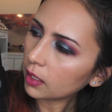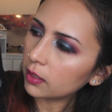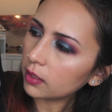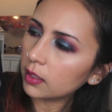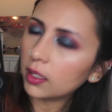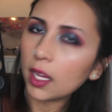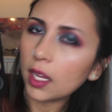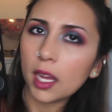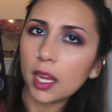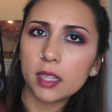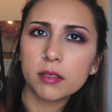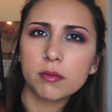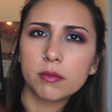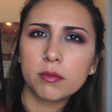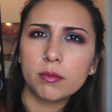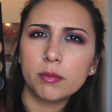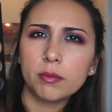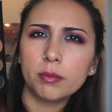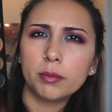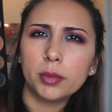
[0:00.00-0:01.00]
that
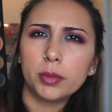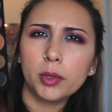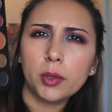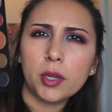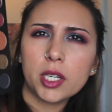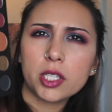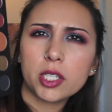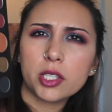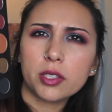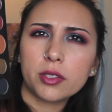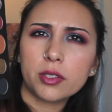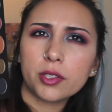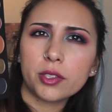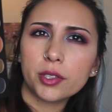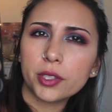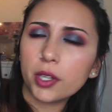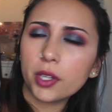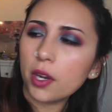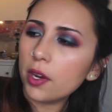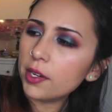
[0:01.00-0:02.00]
bluish
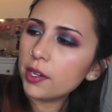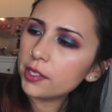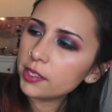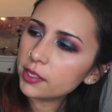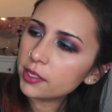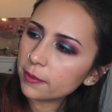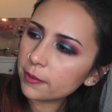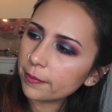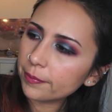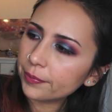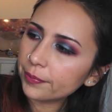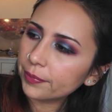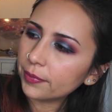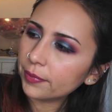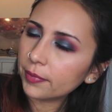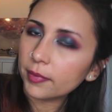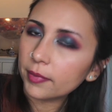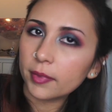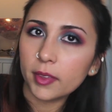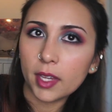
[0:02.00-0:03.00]
turquoise,
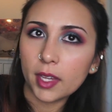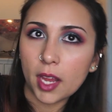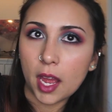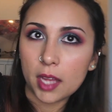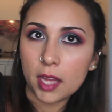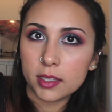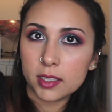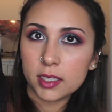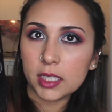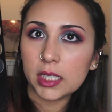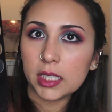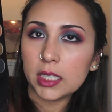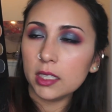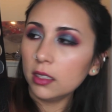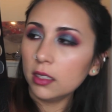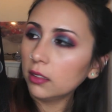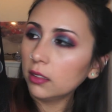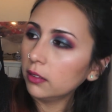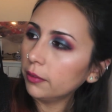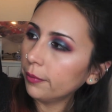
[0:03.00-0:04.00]
that
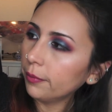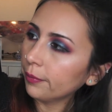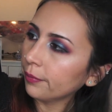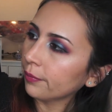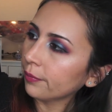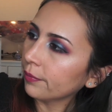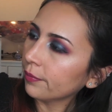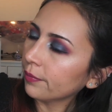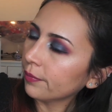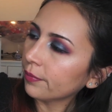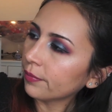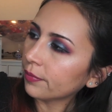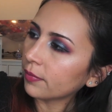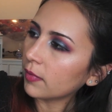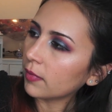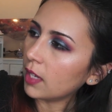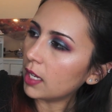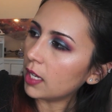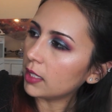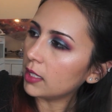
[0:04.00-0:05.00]
teal,
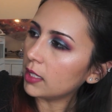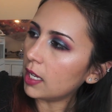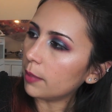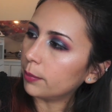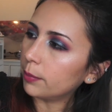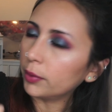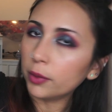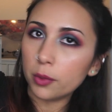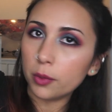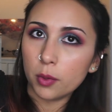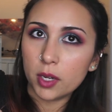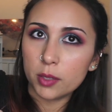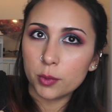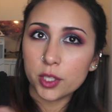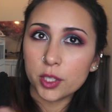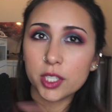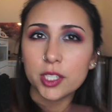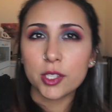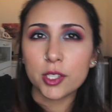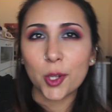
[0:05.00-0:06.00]
and that blue one,
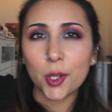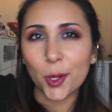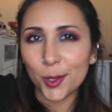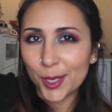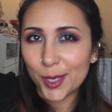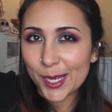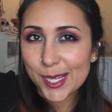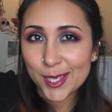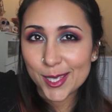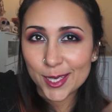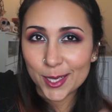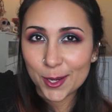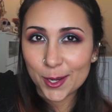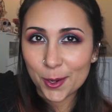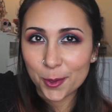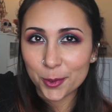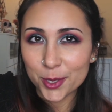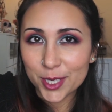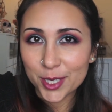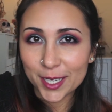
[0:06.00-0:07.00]
which is called
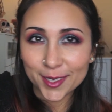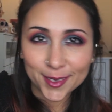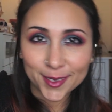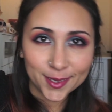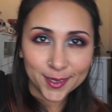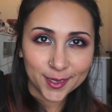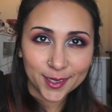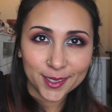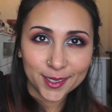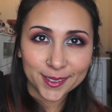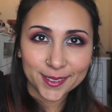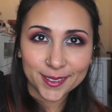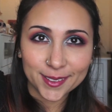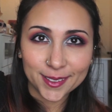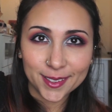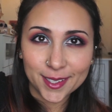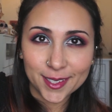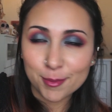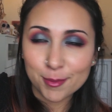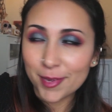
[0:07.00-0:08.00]
indigo, which I think
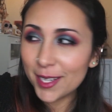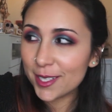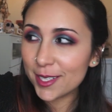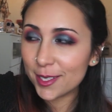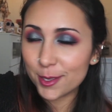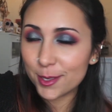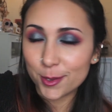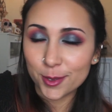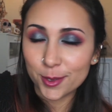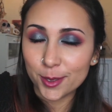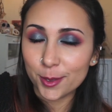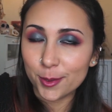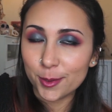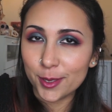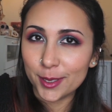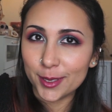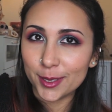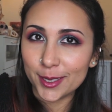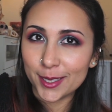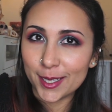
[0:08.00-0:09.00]
it matches really
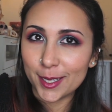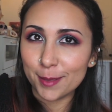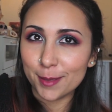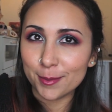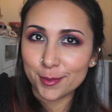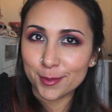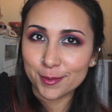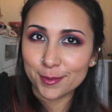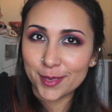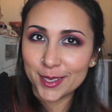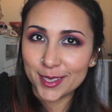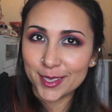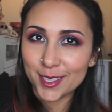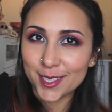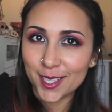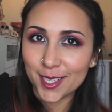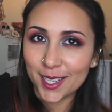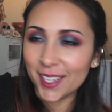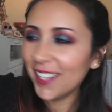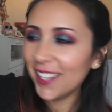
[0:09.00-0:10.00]
well, the name and the
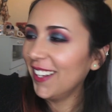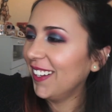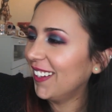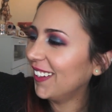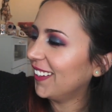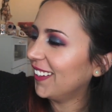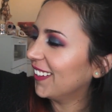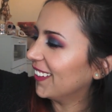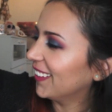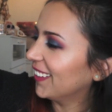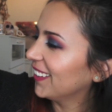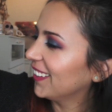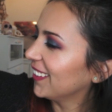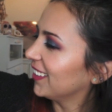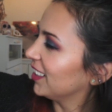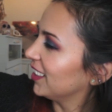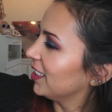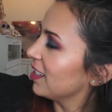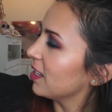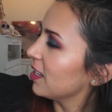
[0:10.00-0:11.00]
shade.
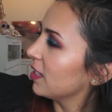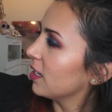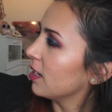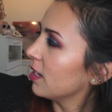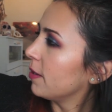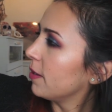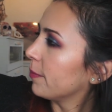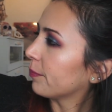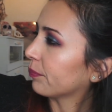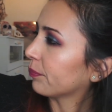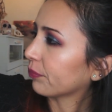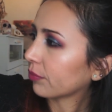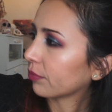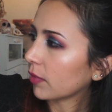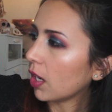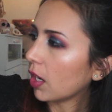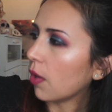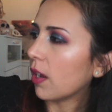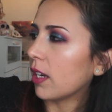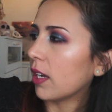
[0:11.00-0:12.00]

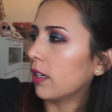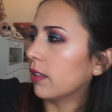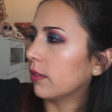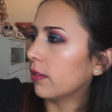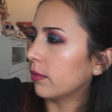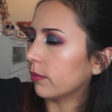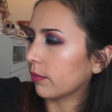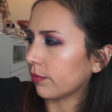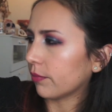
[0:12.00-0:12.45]
Oh, and